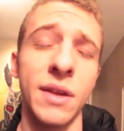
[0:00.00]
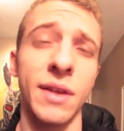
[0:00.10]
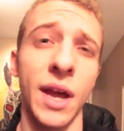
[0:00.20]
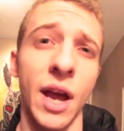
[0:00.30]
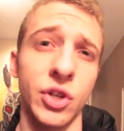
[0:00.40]

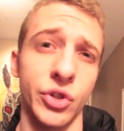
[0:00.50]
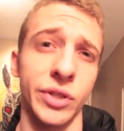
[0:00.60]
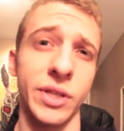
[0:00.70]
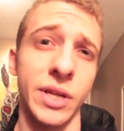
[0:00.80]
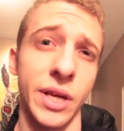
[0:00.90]
they
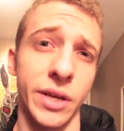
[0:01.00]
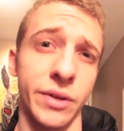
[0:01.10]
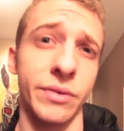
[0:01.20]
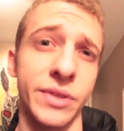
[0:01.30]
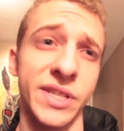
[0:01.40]
actually
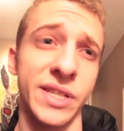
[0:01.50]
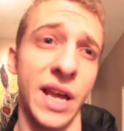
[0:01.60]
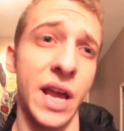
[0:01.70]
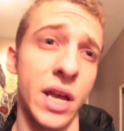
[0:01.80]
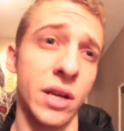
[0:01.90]
can
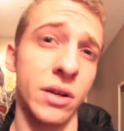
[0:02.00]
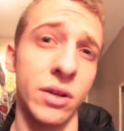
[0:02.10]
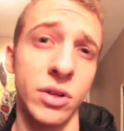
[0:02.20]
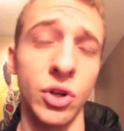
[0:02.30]
scan